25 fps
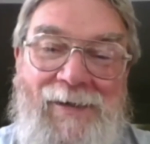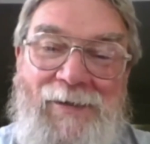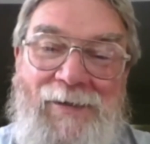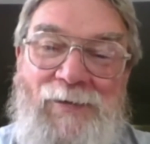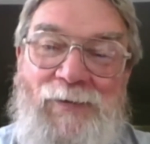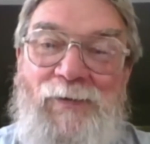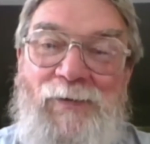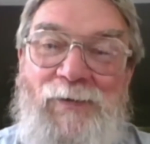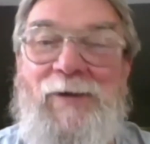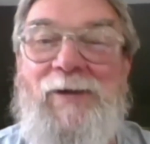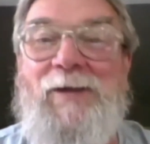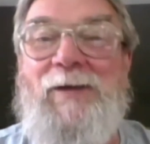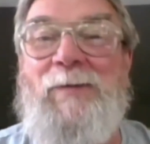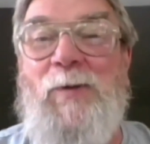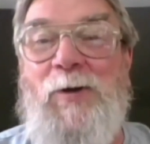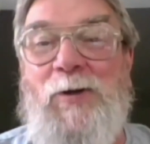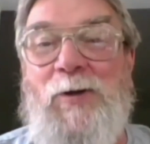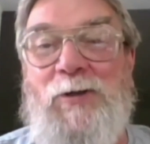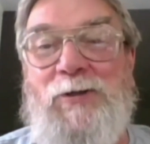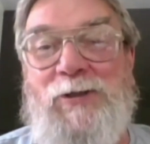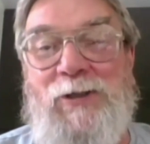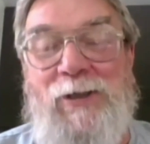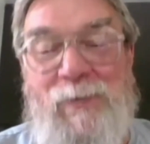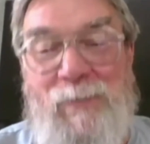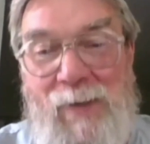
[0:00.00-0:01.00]
It's really
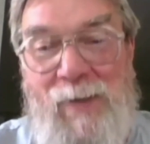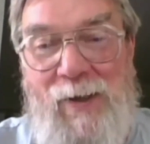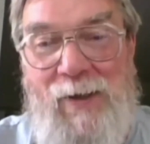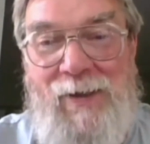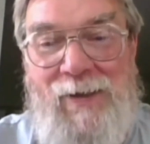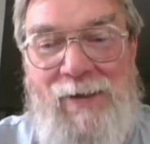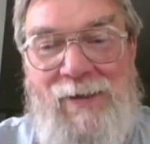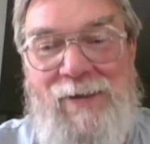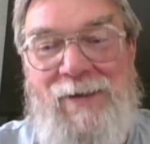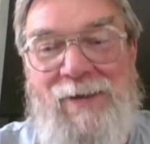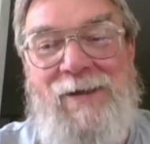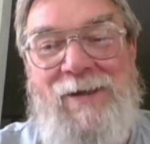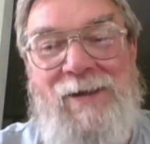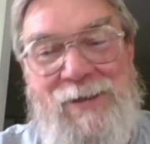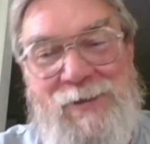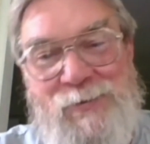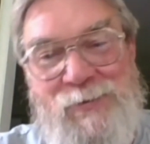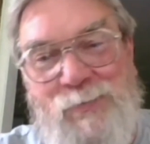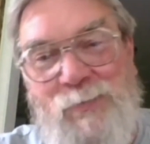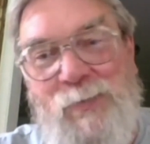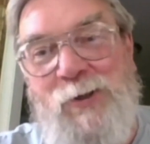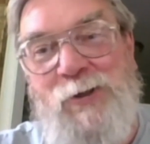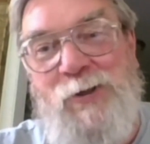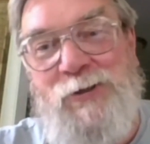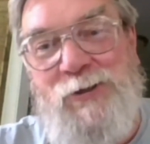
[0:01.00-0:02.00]
mostly
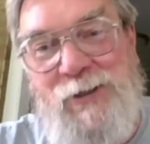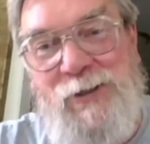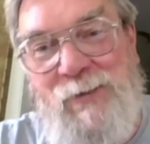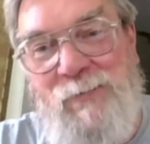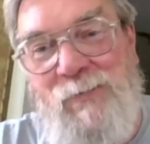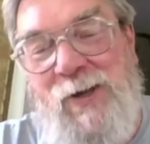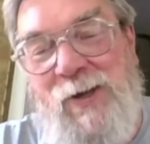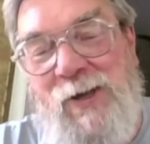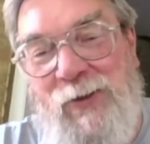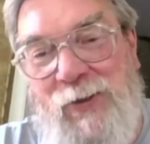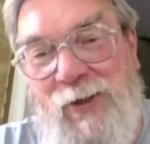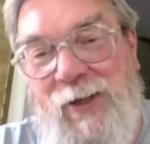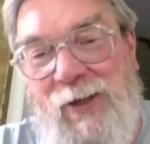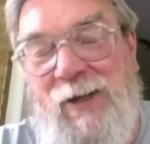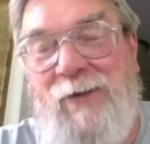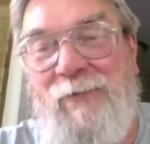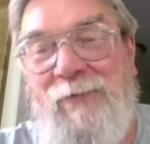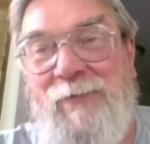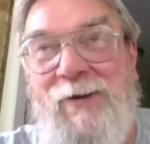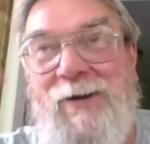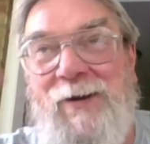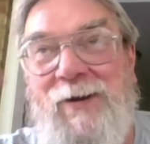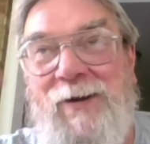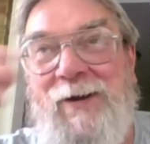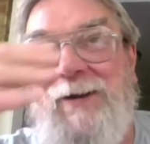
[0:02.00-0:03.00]
methane,
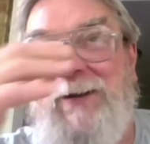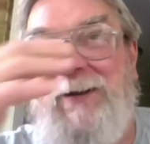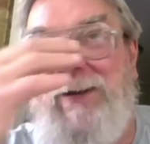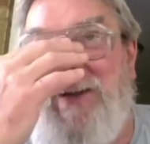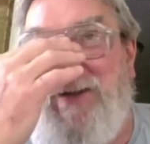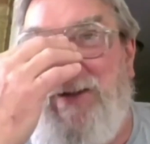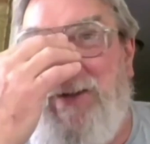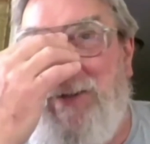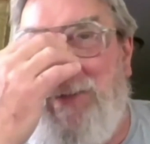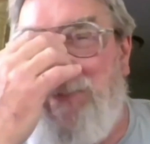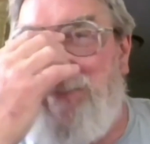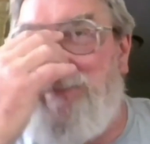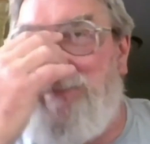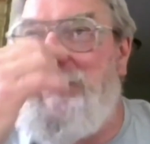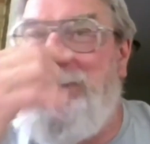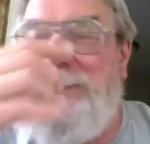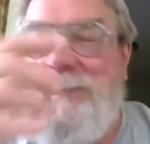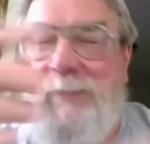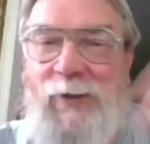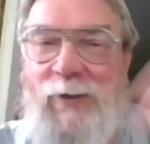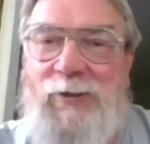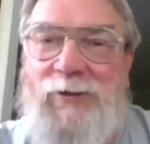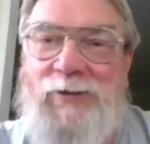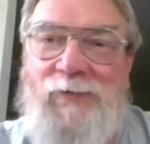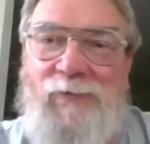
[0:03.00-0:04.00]
right?
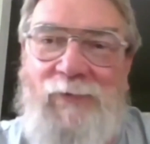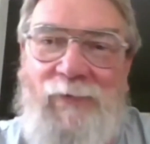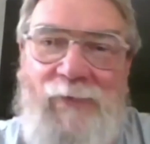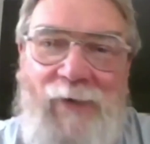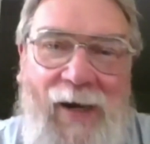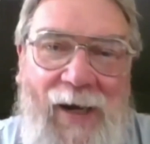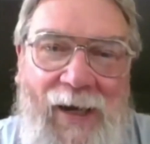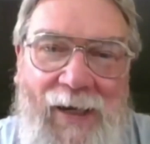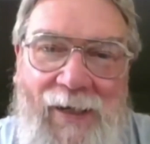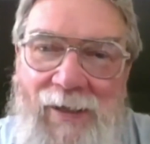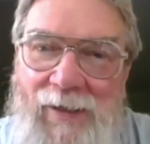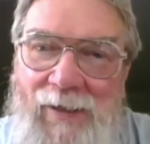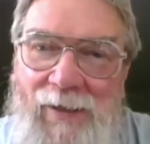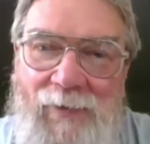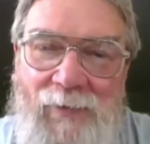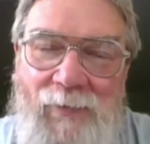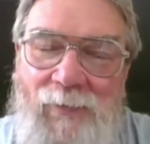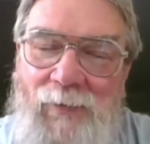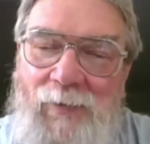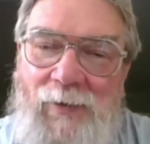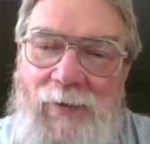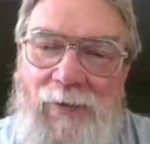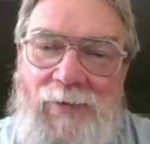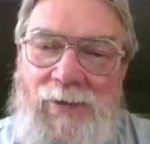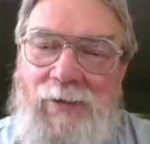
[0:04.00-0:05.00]
Because of fracking and
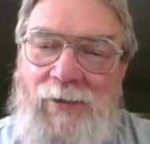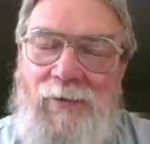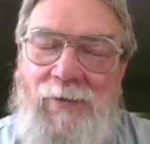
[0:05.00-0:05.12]
all this other